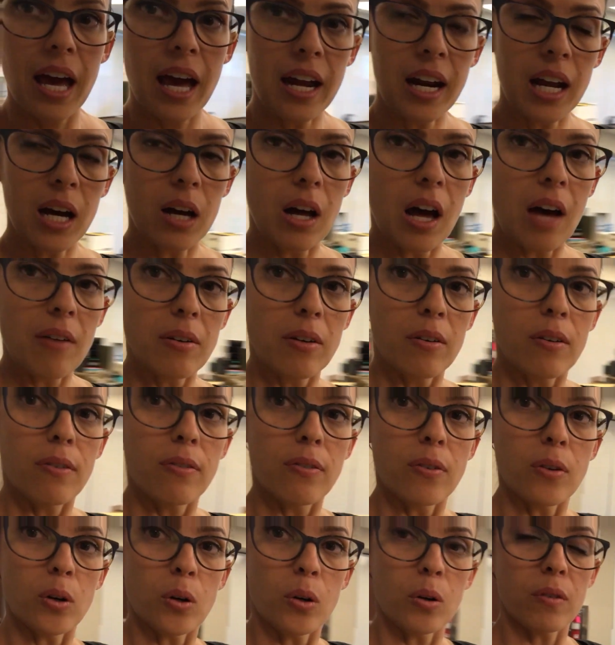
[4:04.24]
and I'll have a
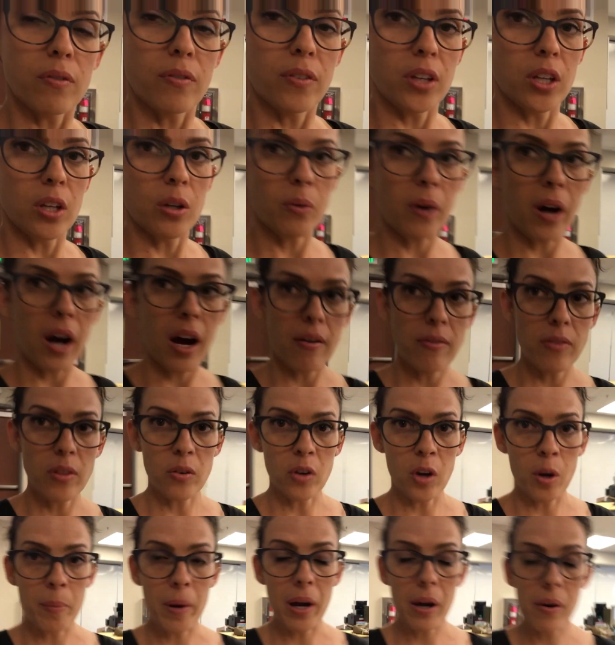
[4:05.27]
full view of the
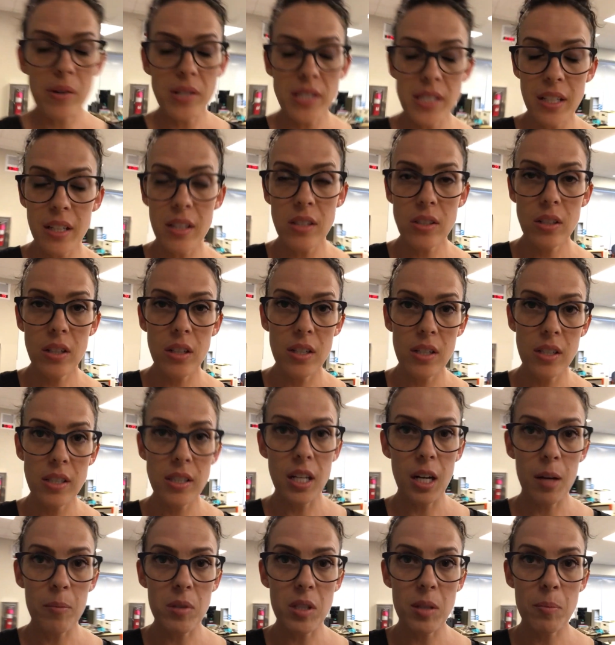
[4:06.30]
room. I always think it's good to
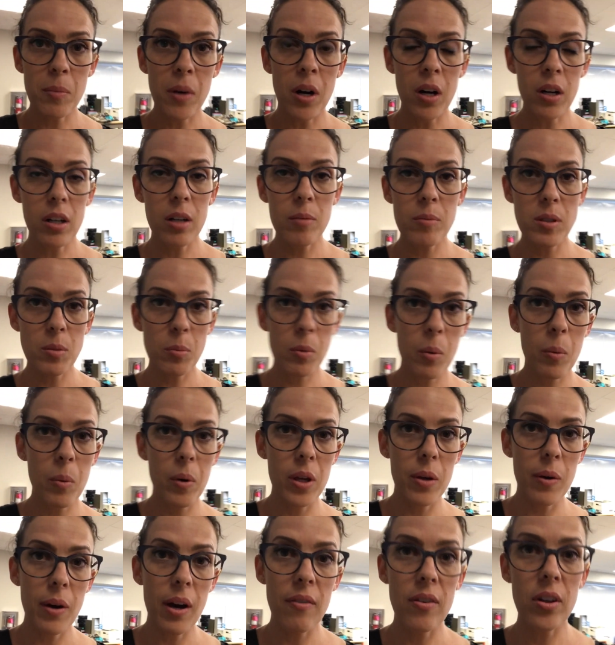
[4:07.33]
set up small groups somewhere where
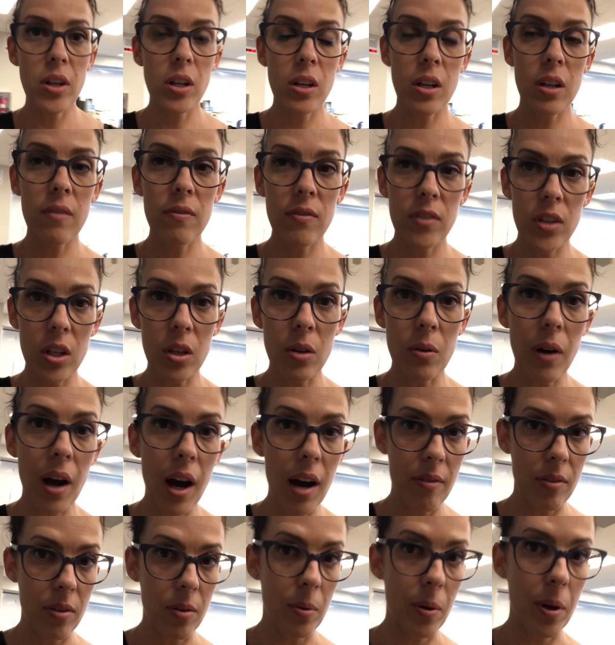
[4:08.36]
you have a good view
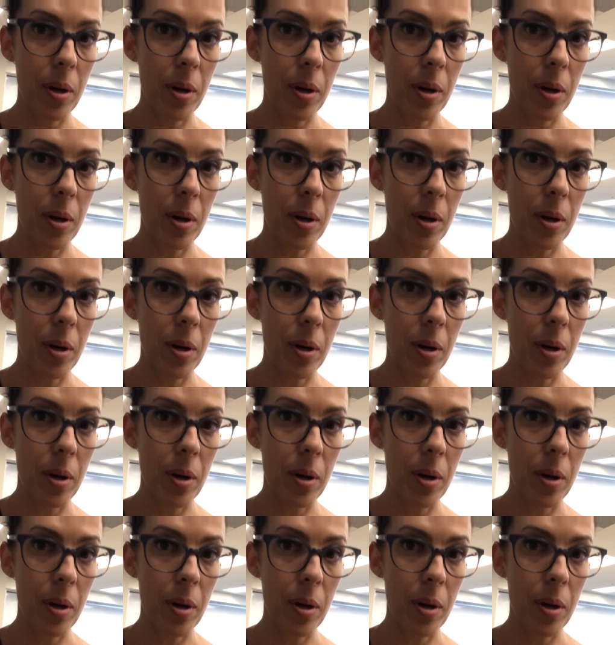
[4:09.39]
of the